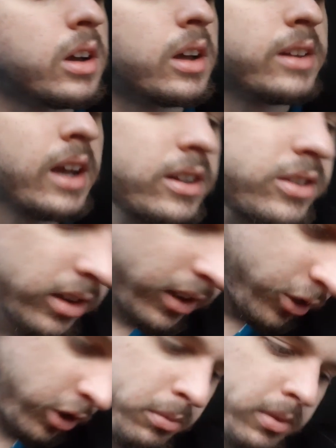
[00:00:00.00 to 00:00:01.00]
a nice
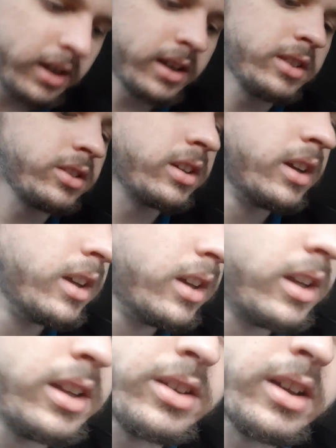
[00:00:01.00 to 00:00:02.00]
Electabuzz.
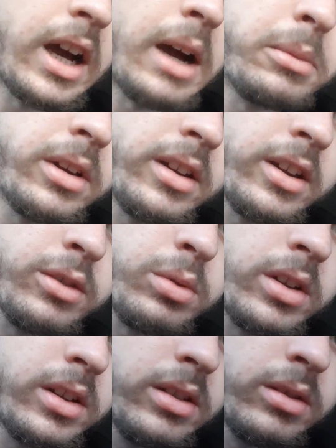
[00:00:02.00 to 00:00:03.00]
He's a common in this
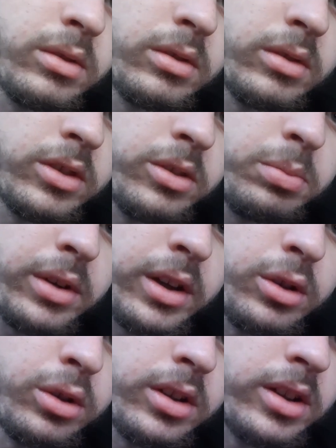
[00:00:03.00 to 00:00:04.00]
one, which is pretty
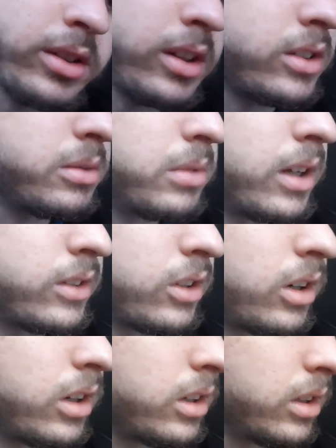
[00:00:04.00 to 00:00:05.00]
cool because he's got some nice
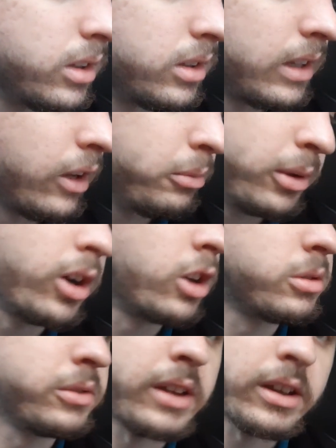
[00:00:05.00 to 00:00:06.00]
art. That would be
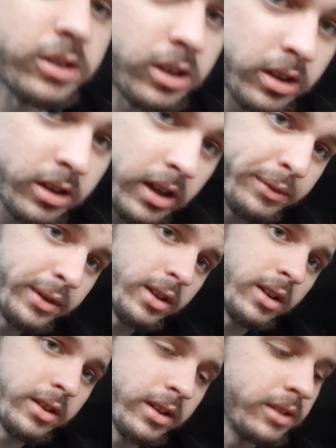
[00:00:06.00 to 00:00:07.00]
awesome if that was a holographic
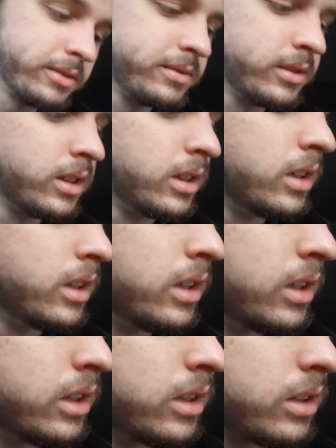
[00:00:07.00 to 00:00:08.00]
card, though.
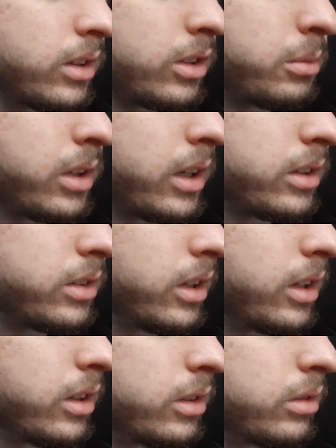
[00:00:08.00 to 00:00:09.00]
Someone I don't
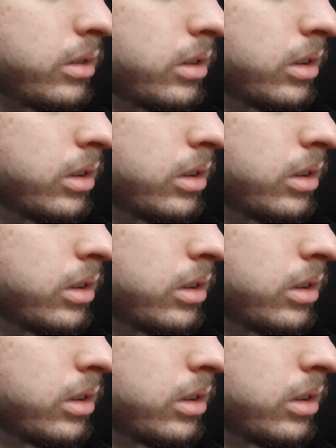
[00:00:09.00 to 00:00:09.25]
know.